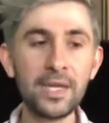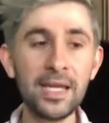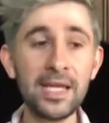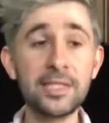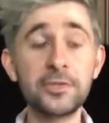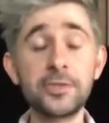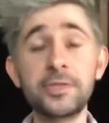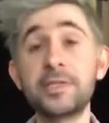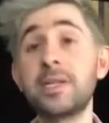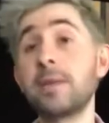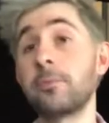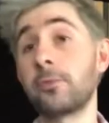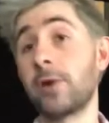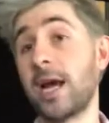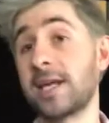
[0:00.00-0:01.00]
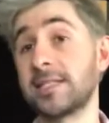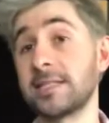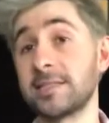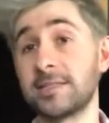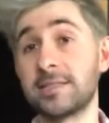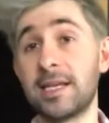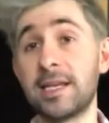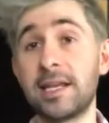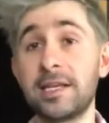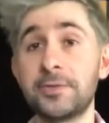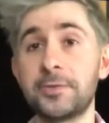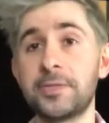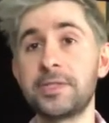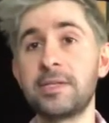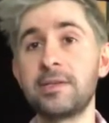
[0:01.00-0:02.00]
interested in practice and
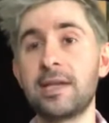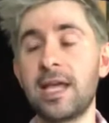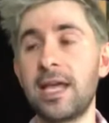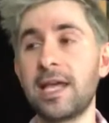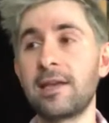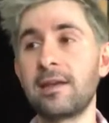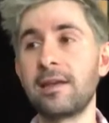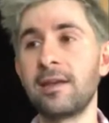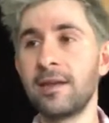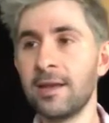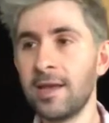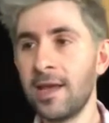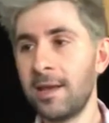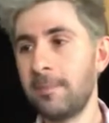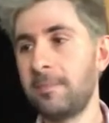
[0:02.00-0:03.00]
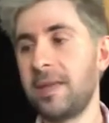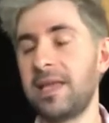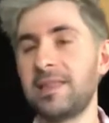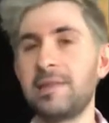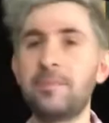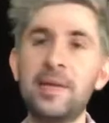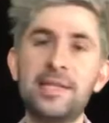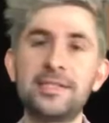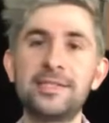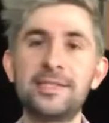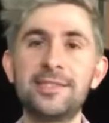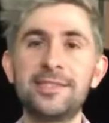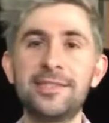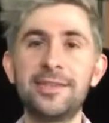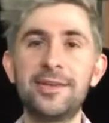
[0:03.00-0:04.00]
interested in being the
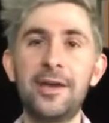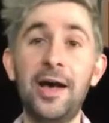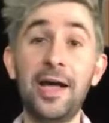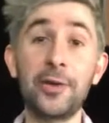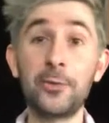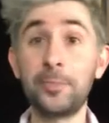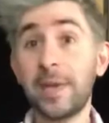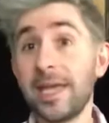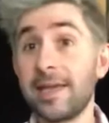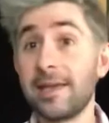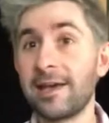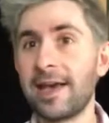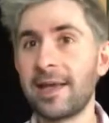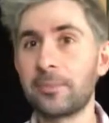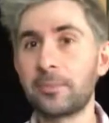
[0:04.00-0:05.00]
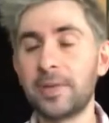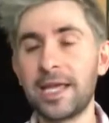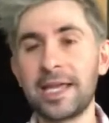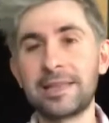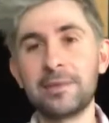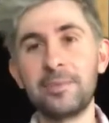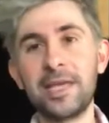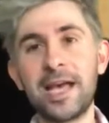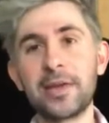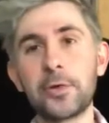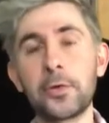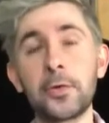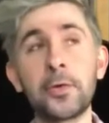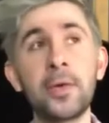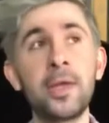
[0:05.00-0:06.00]
best I could be at playing the
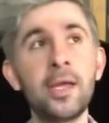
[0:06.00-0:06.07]
piano.